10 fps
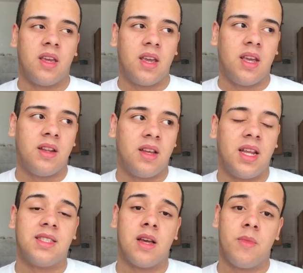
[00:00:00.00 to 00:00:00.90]
in an
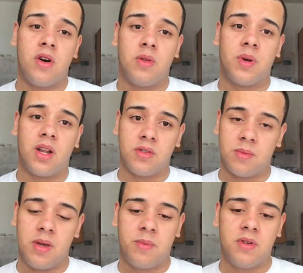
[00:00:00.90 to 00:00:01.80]
exam hall with loads
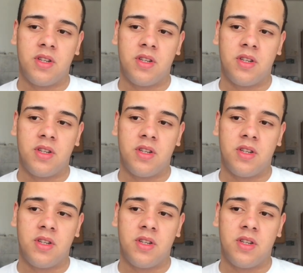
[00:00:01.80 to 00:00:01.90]
of people,